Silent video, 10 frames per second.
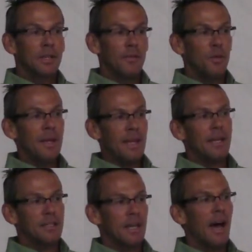If you ate
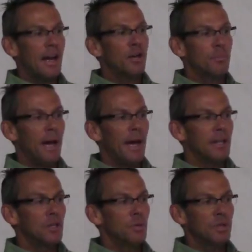that entire
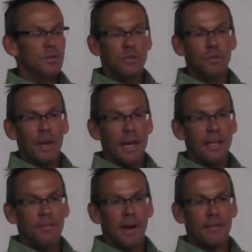bag, you would consume
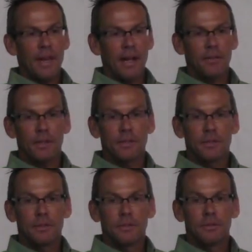85 calories.
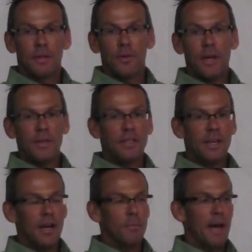If you ate the
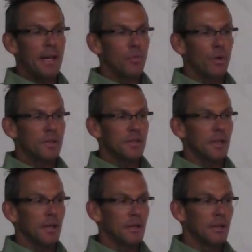entire bag in one
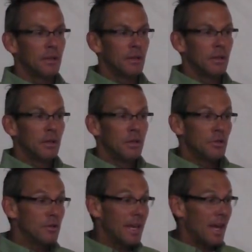sitting.
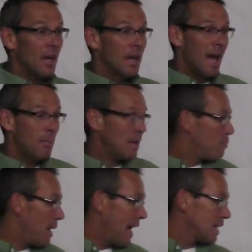So take, how many
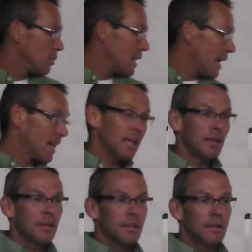bags would that
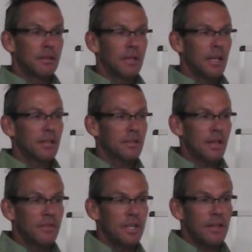get to get to
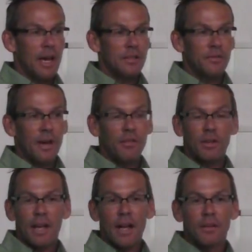
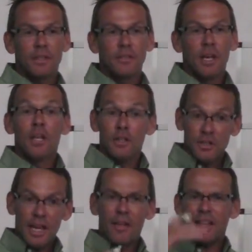17,500 calories? Do you
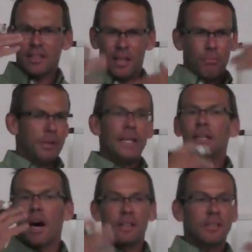see how that's a complete
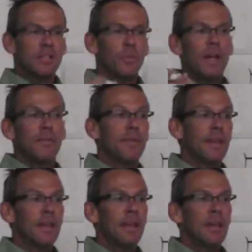nonsense way of
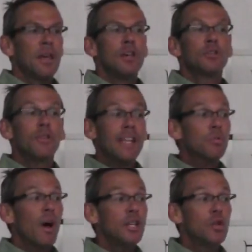thinking? So
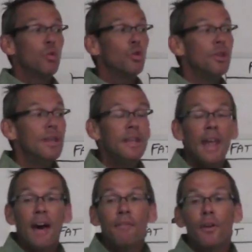that's why you will
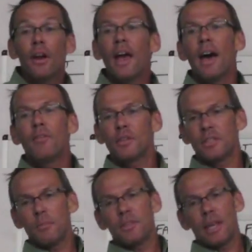never, ever
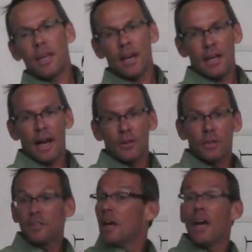see me say cut
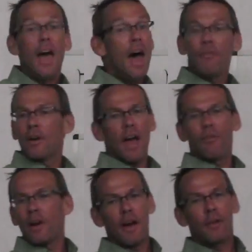calories. Ever,
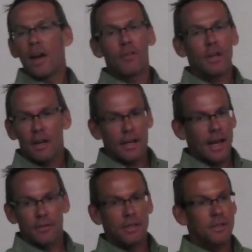ever, ever, ever cut
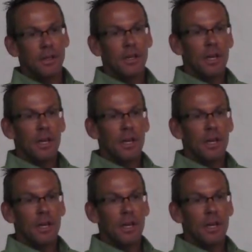calories.